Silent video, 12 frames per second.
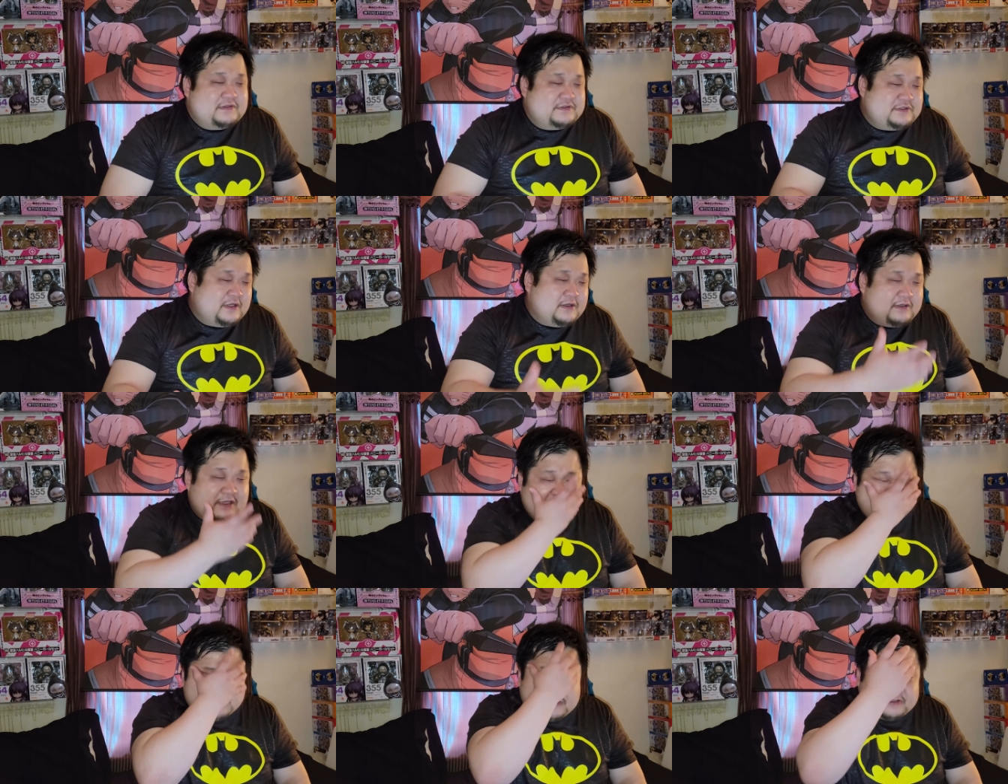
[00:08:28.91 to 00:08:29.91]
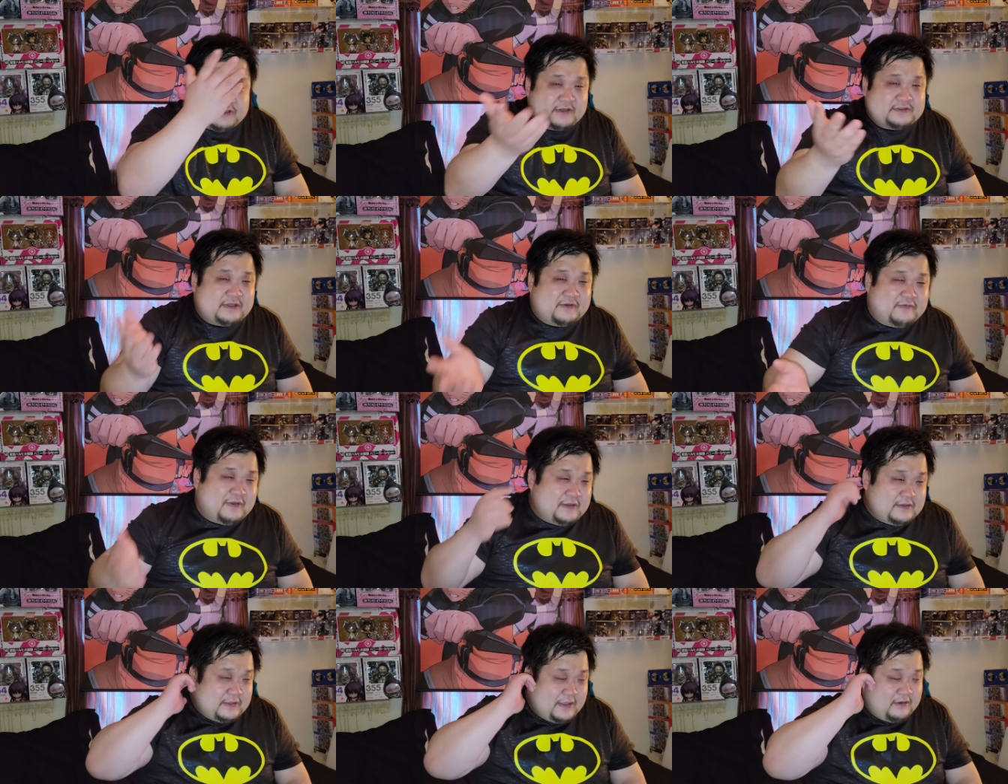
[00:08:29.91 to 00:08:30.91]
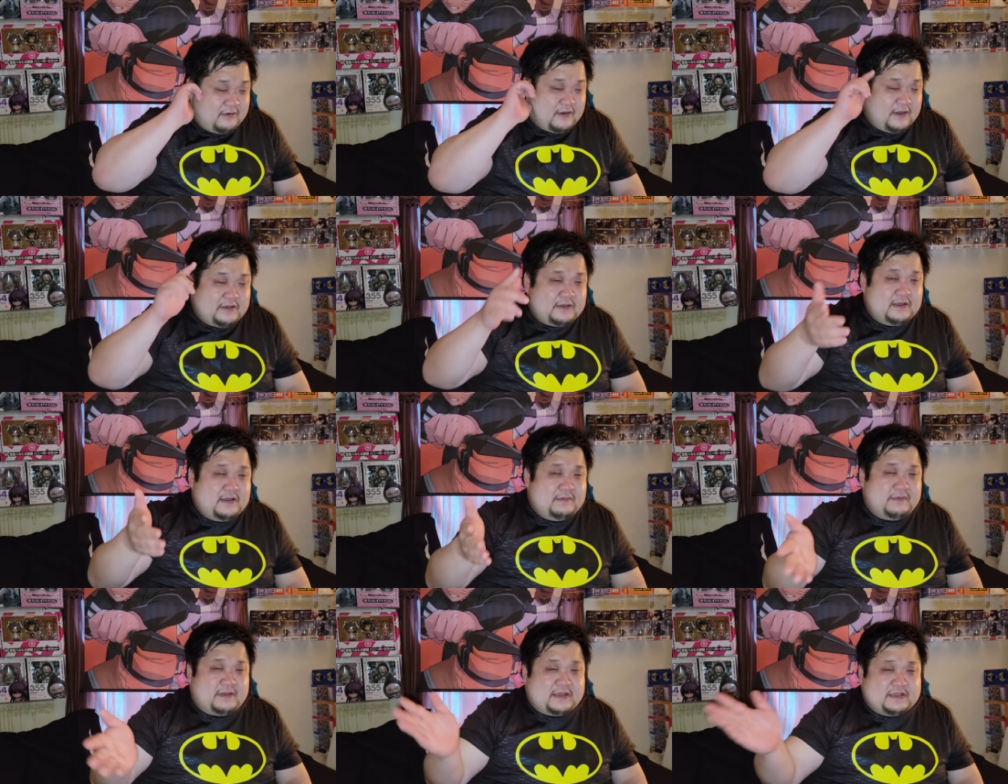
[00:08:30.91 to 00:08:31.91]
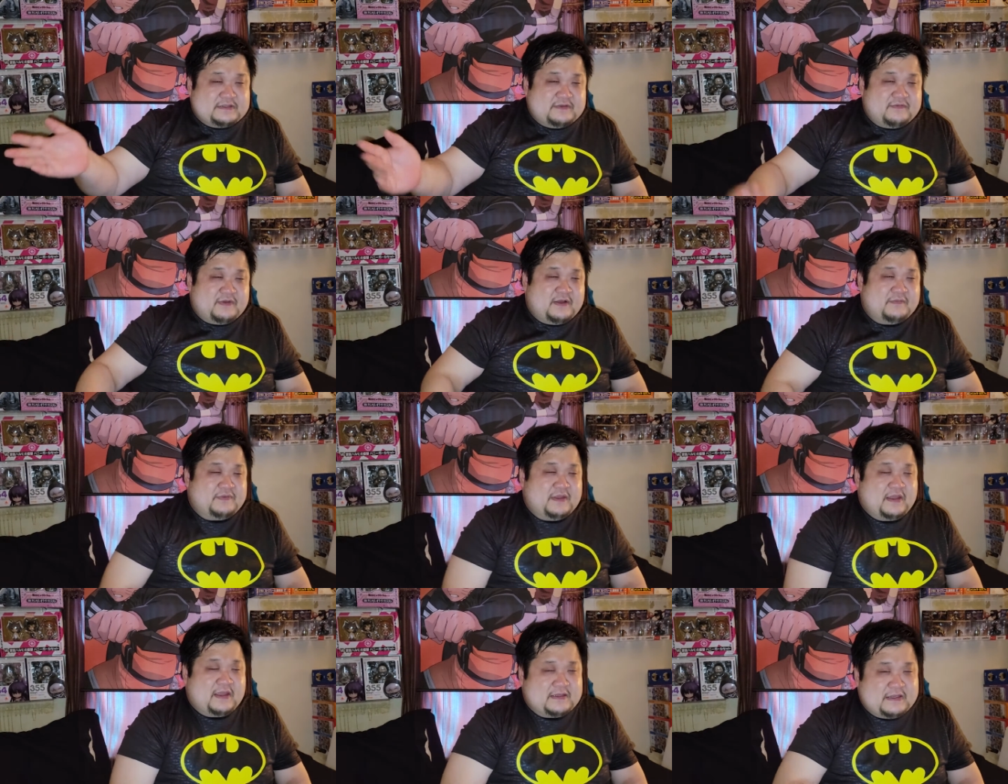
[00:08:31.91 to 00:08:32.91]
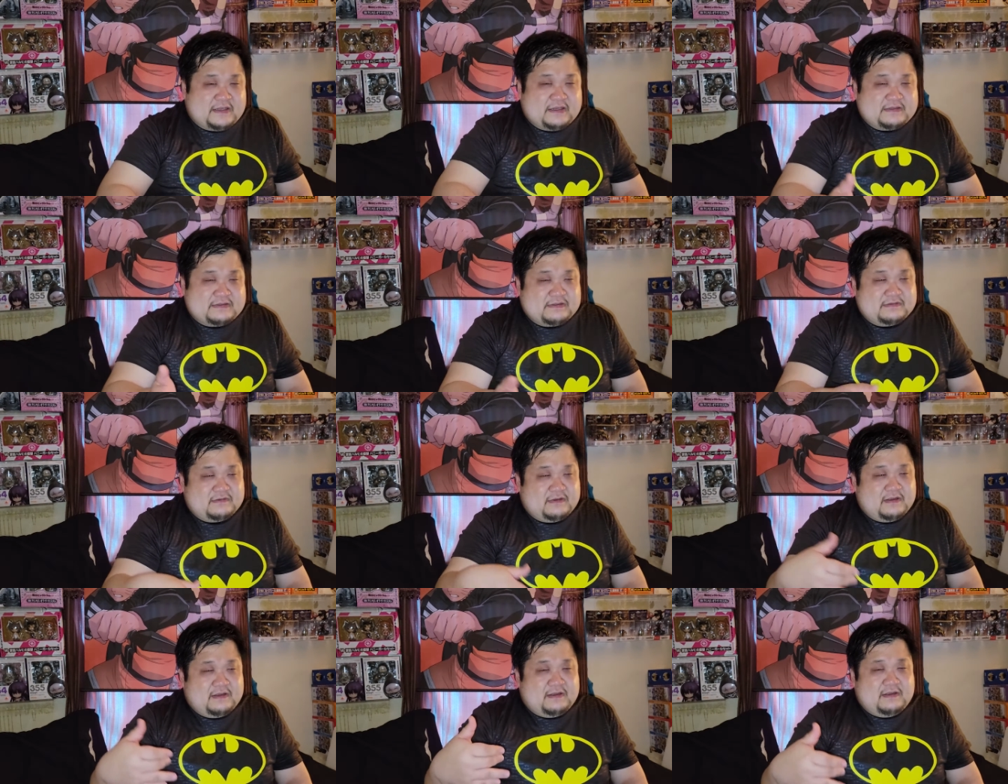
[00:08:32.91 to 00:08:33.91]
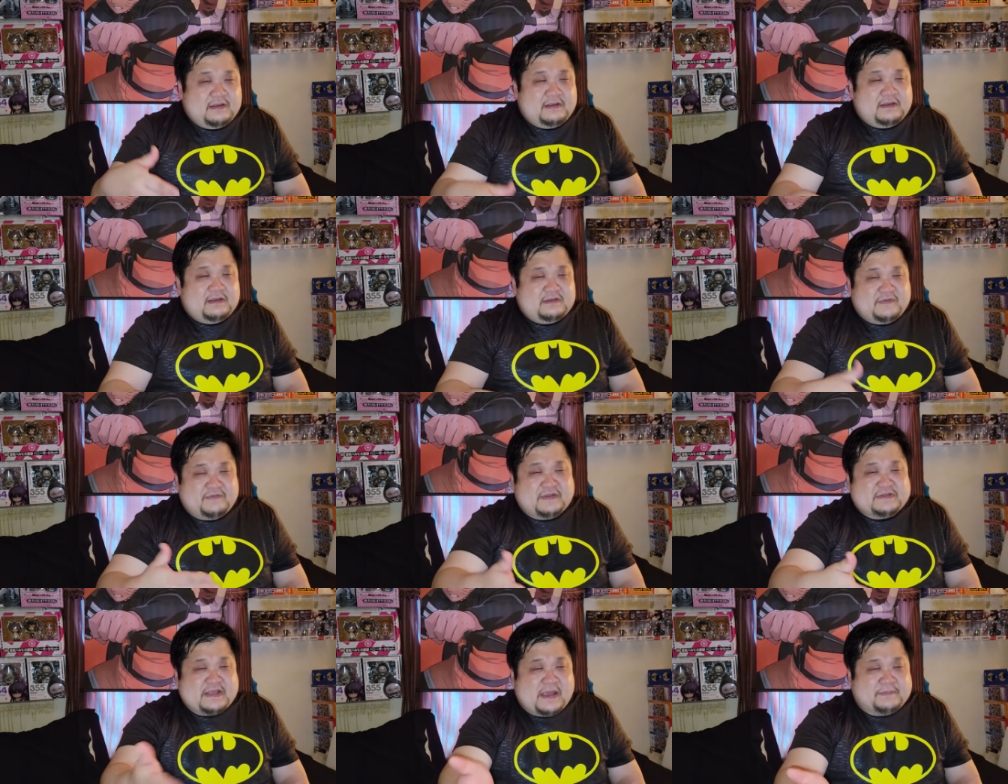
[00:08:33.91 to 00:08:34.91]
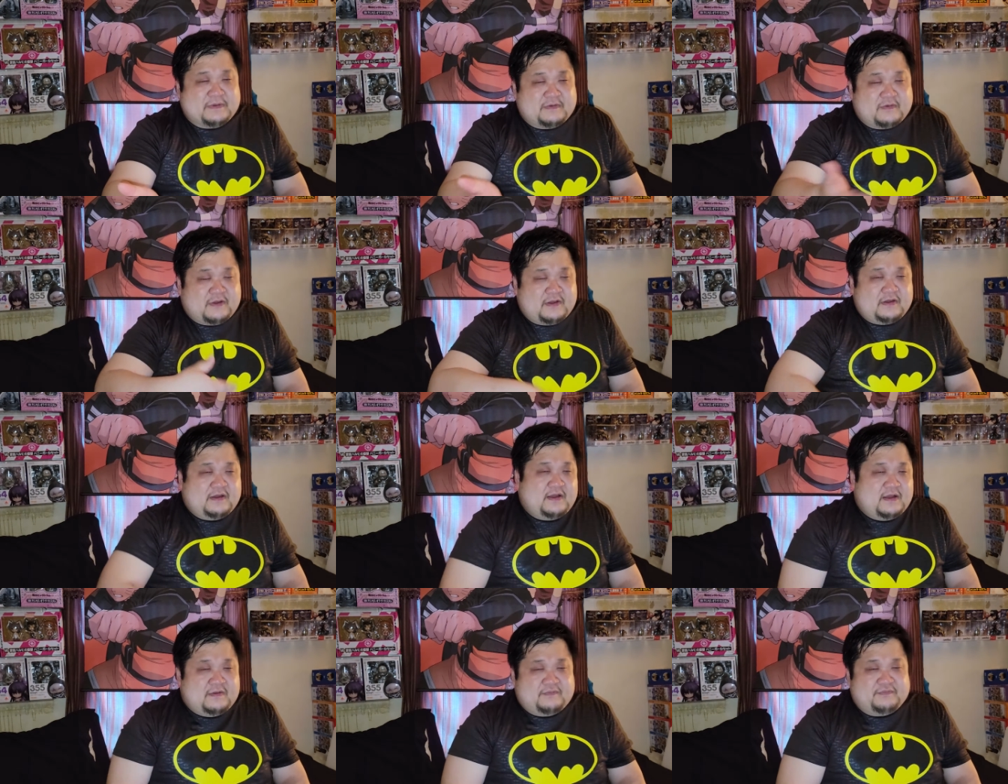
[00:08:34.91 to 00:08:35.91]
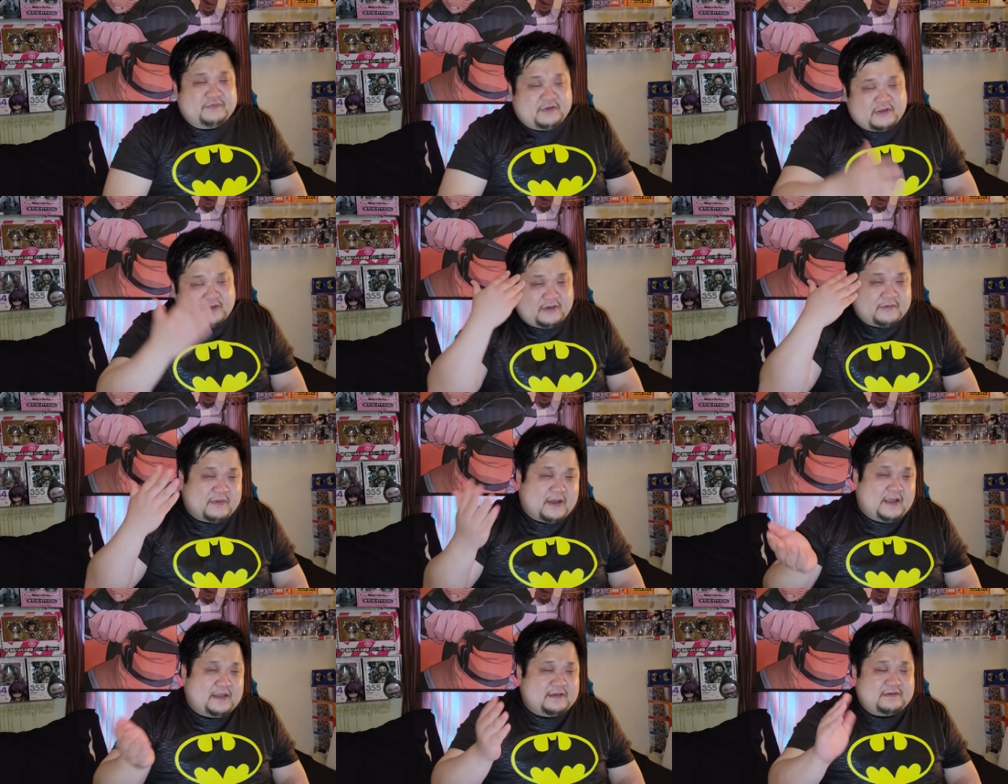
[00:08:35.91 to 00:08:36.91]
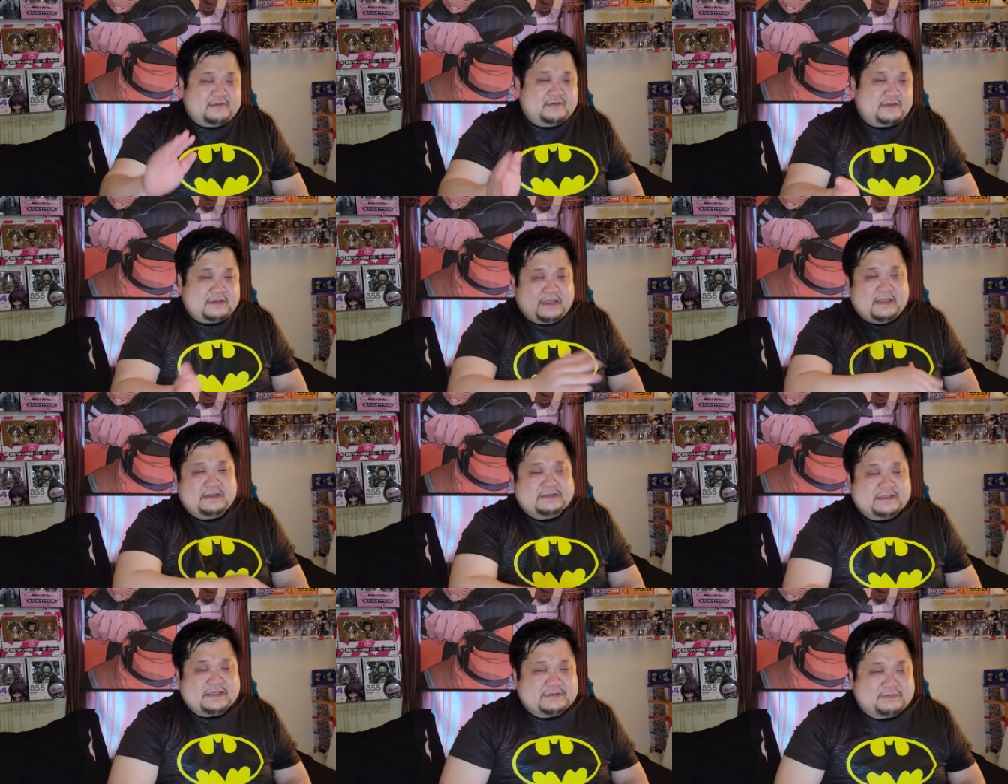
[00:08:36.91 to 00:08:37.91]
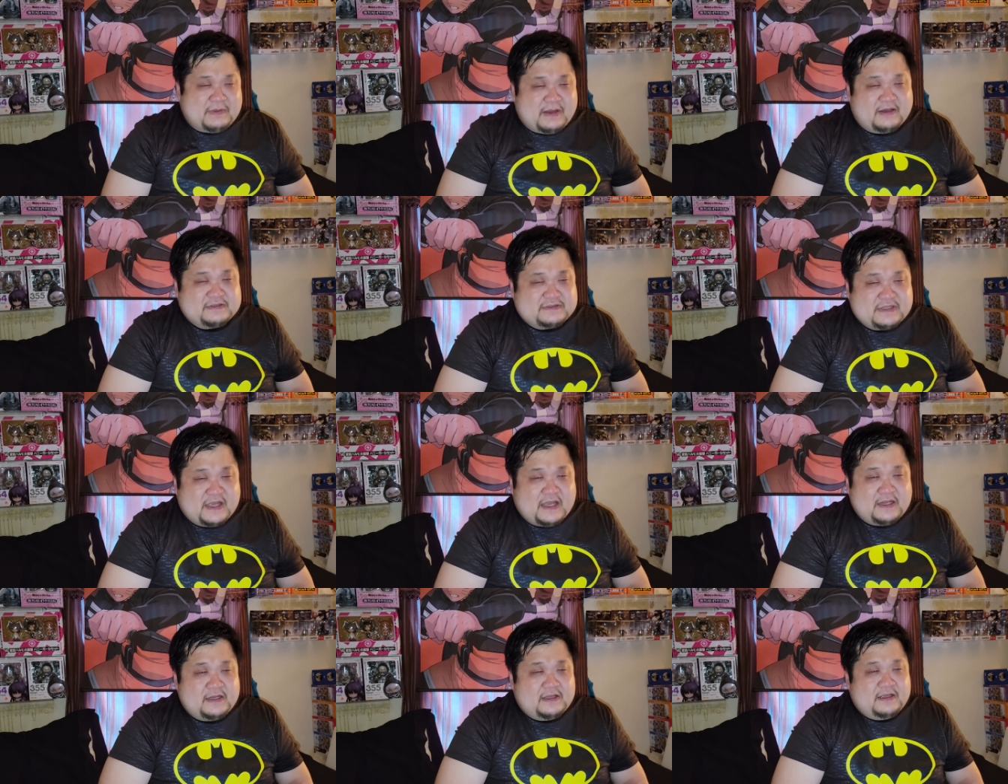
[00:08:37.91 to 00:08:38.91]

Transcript: So he was going to turn himself in later on because of thing, and then the events happen where, in your mind, his parents died.